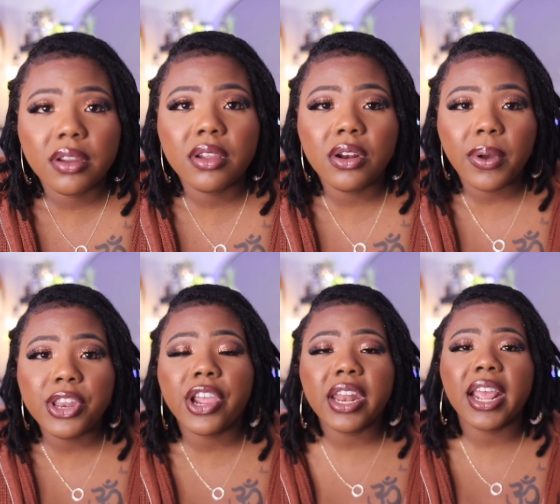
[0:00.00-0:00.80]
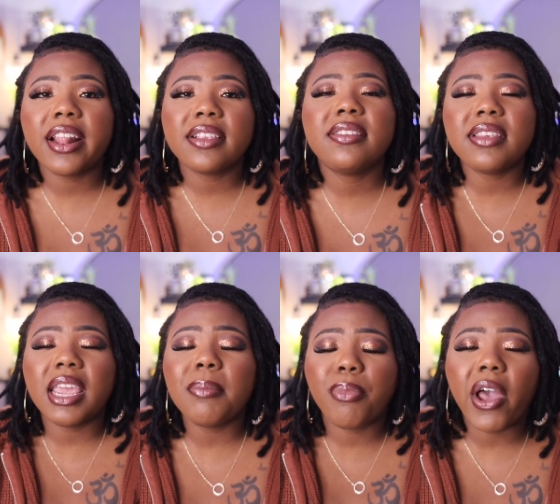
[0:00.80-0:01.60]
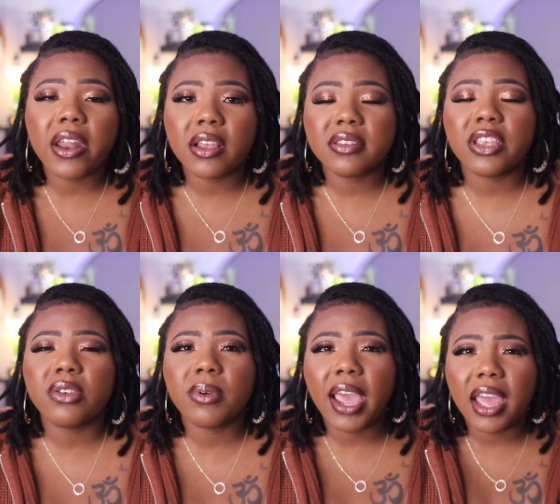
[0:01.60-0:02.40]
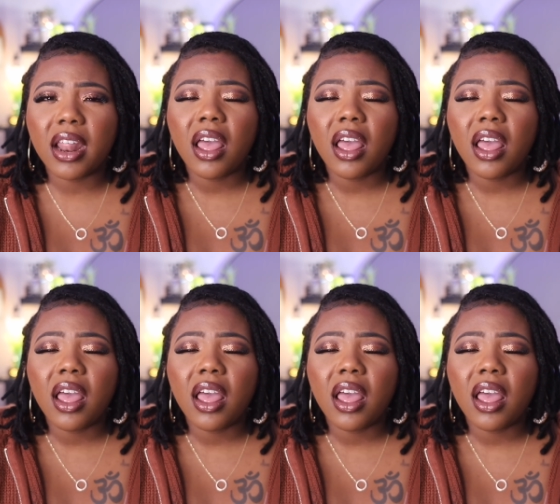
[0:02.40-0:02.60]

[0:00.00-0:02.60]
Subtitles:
you know, and you're gonna get the same products that you get